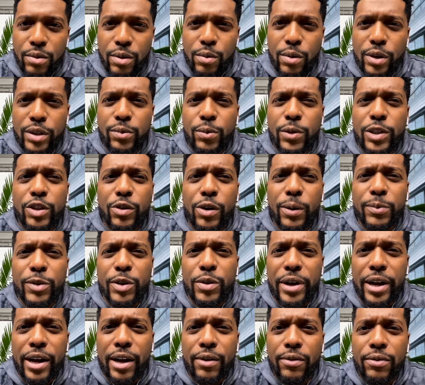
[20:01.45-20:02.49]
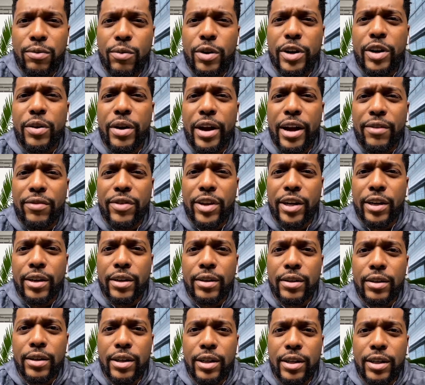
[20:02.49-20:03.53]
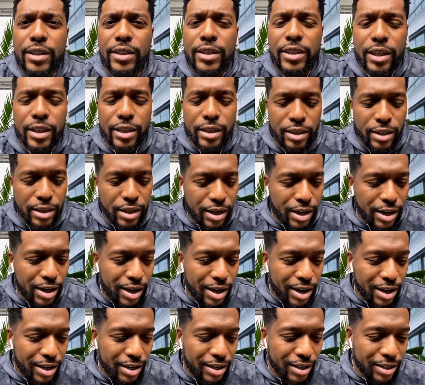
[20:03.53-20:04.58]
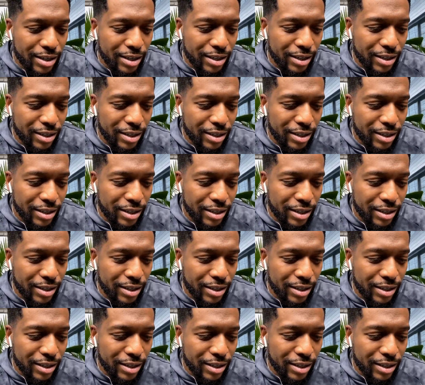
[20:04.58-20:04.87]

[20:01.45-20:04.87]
well, What, what script do you have? What do you have there? And I said, uh,